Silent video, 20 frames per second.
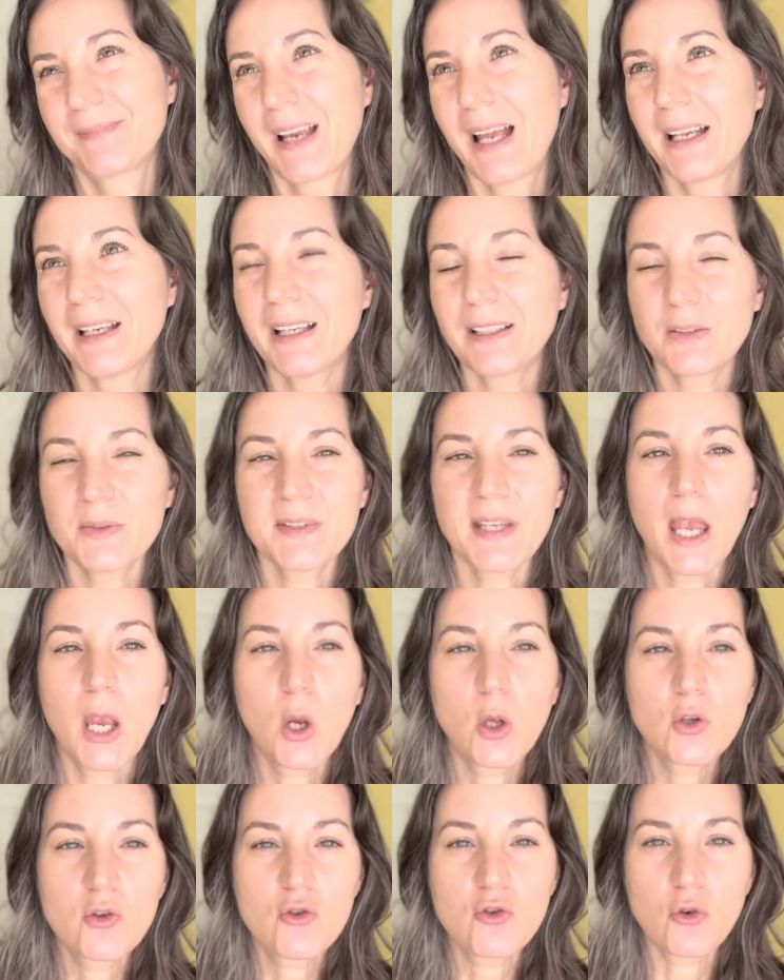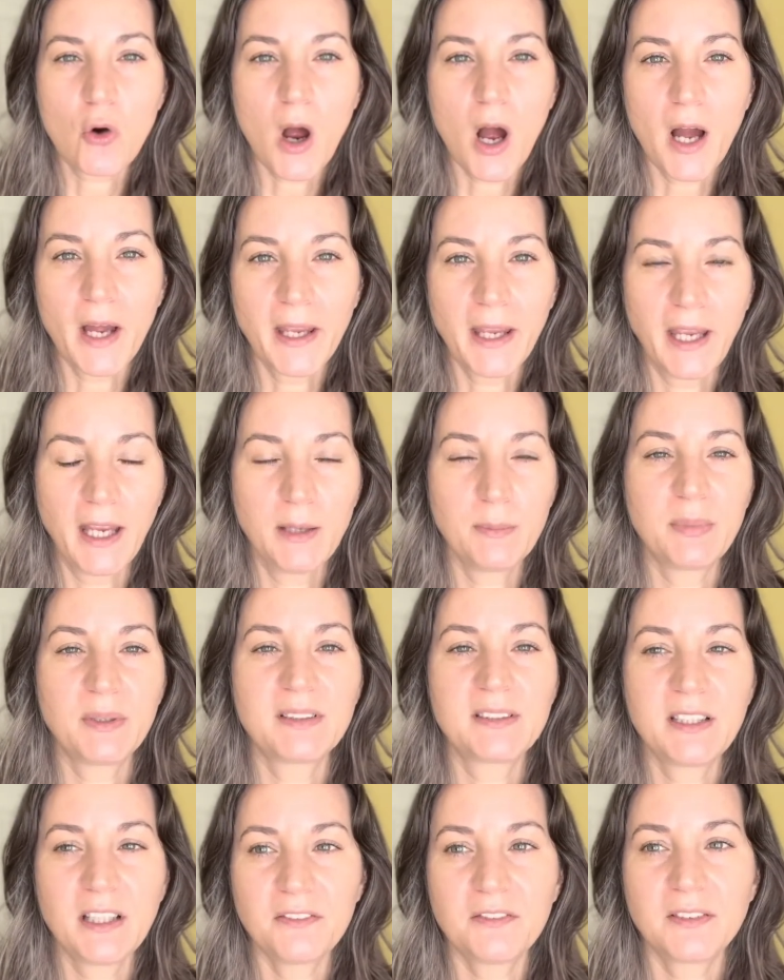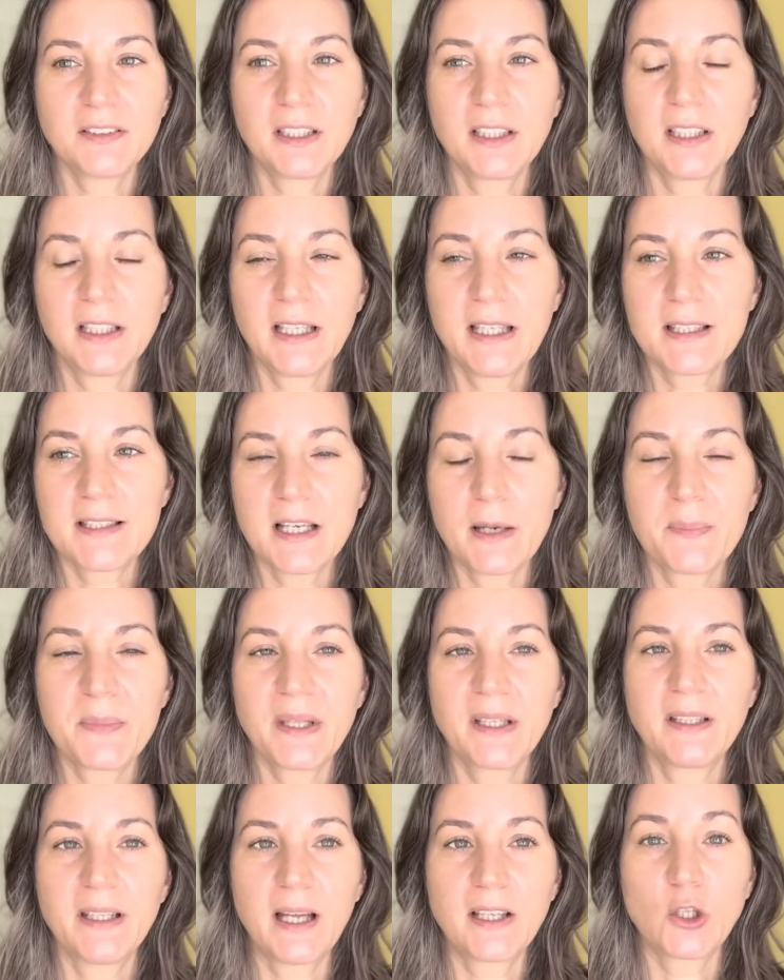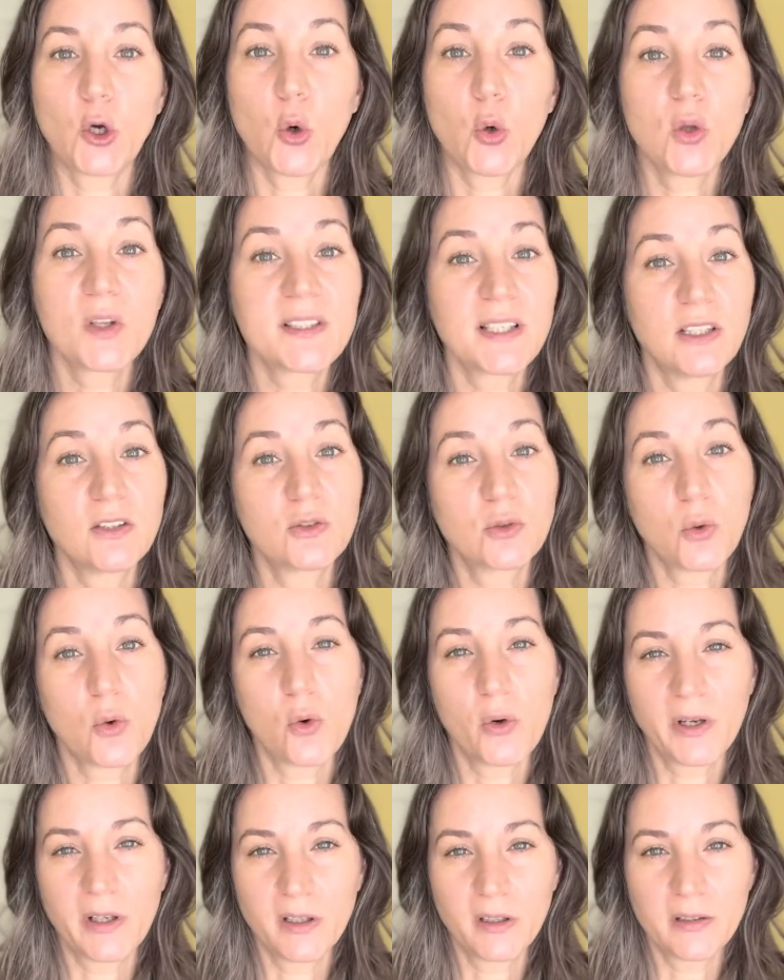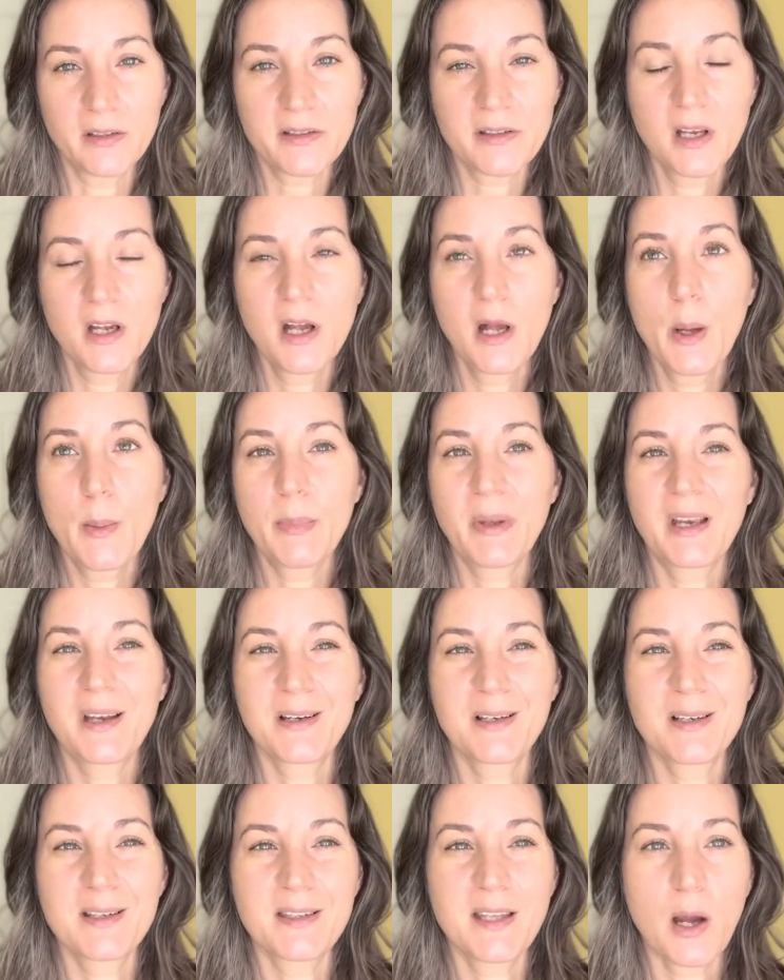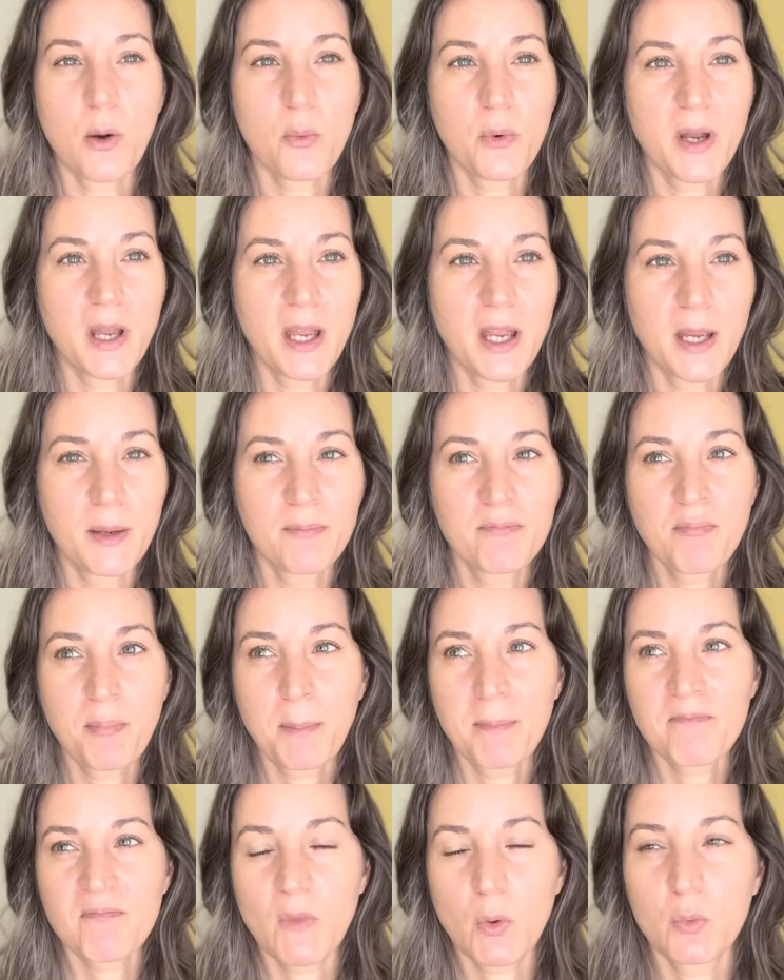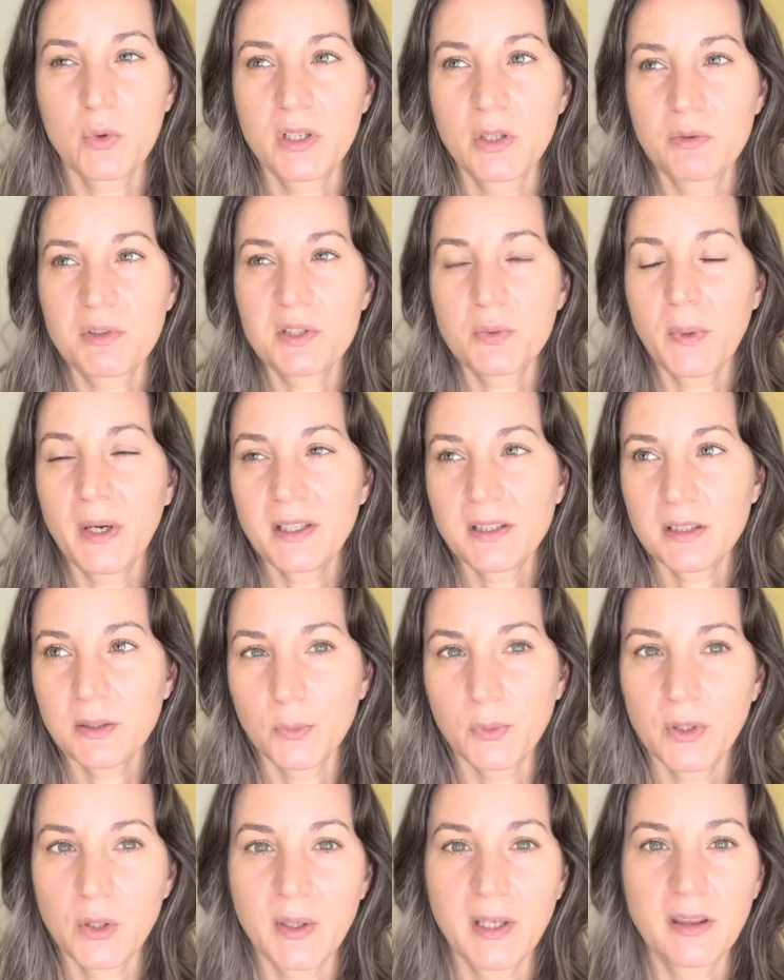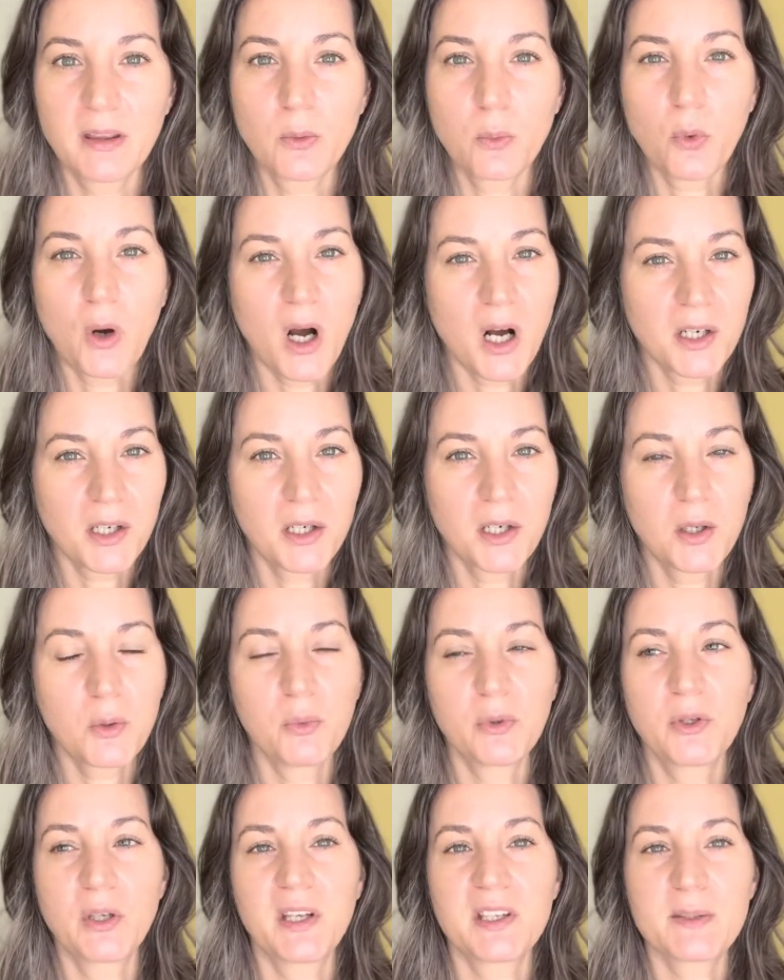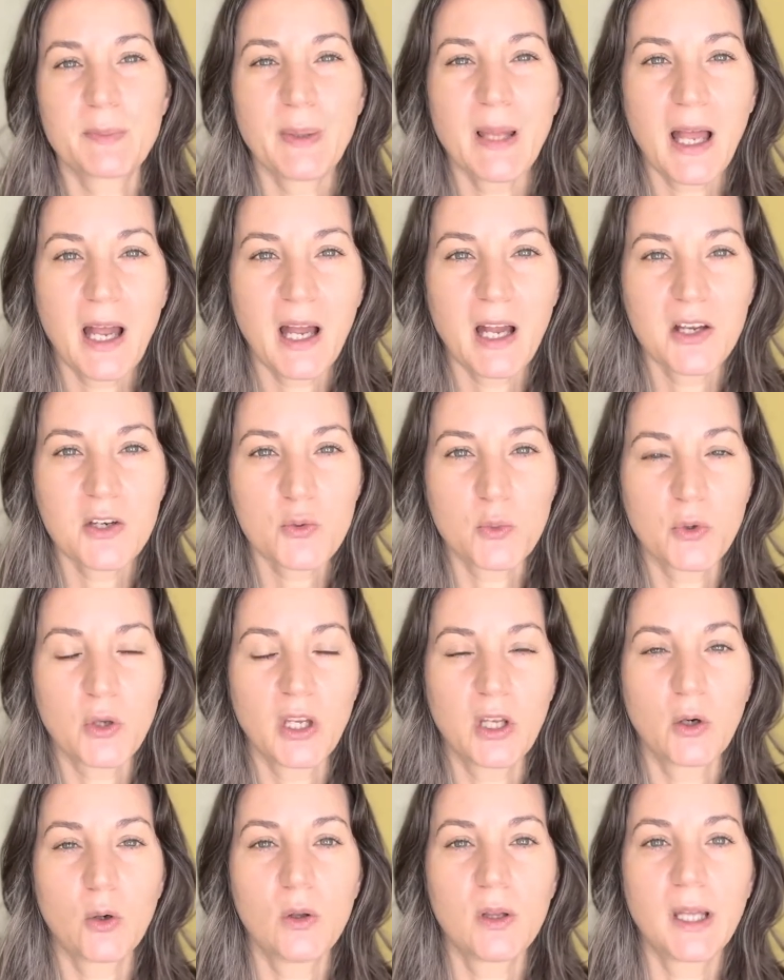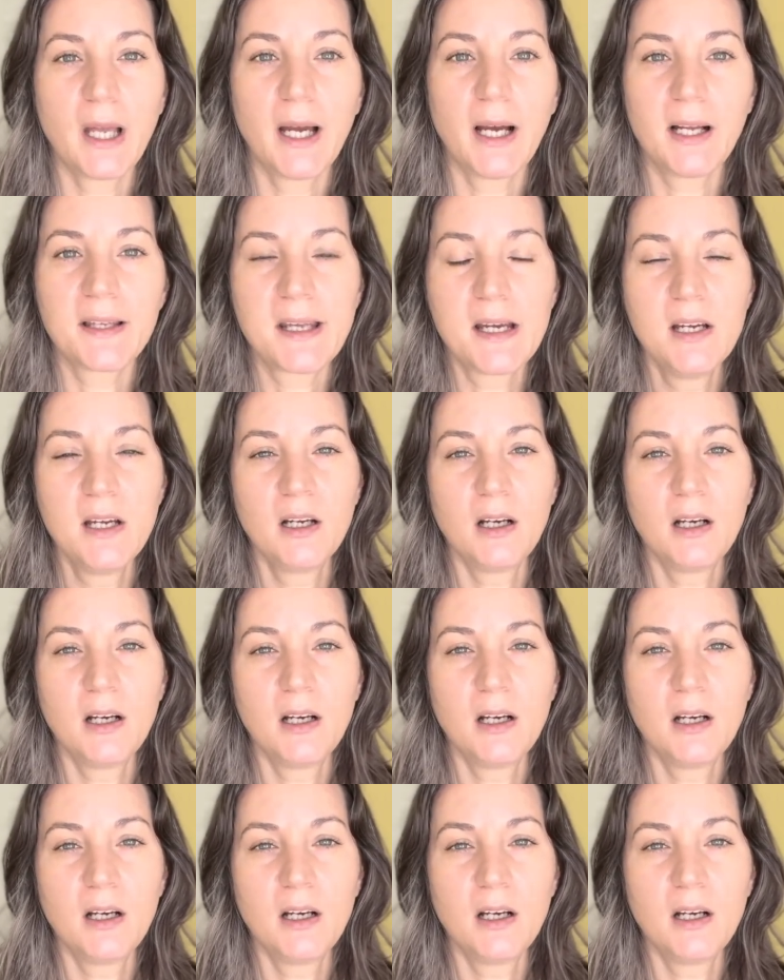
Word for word: not to say drying, but definitely something that holds on to oils, because that way when you sweat, when you get the water, when you get splashed, when you get all that,